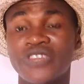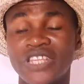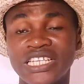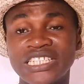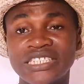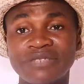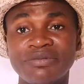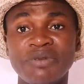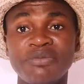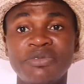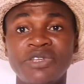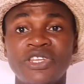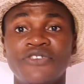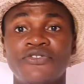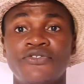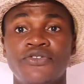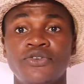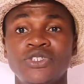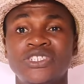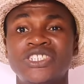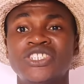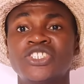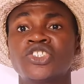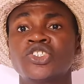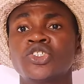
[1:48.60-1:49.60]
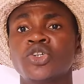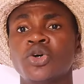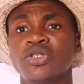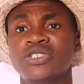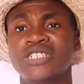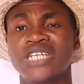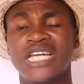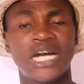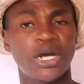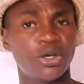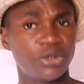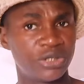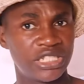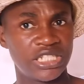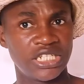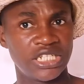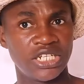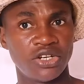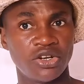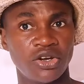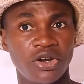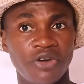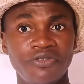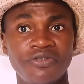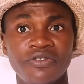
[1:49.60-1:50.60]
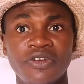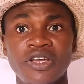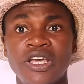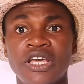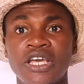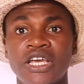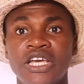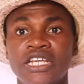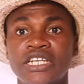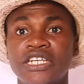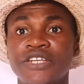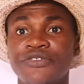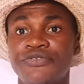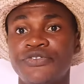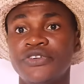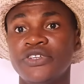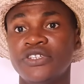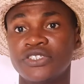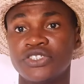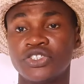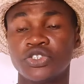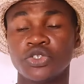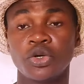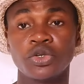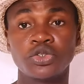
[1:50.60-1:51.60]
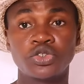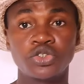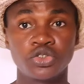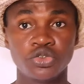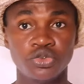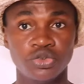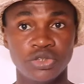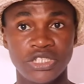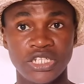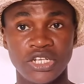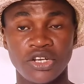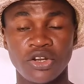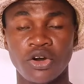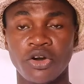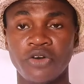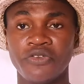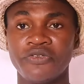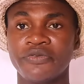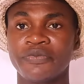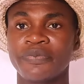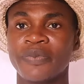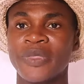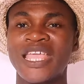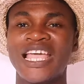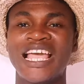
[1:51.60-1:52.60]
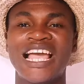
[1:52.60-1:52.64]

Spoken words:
things. Maybe the food is not healthy enough, the feed is not good enough.